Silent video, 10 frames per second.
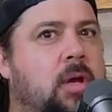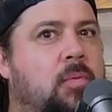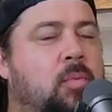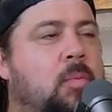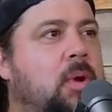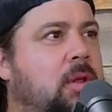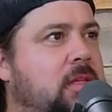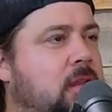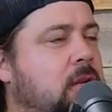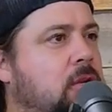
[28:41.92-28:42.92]
uh, when we were
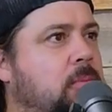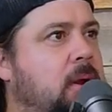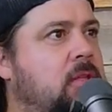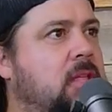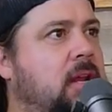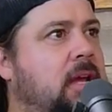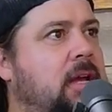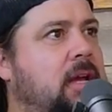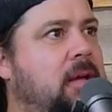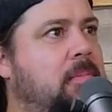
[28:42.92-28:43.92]
listening to Two Bears
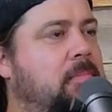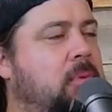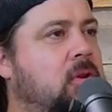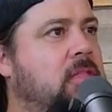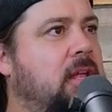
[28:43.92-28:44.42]
today, uh, Bert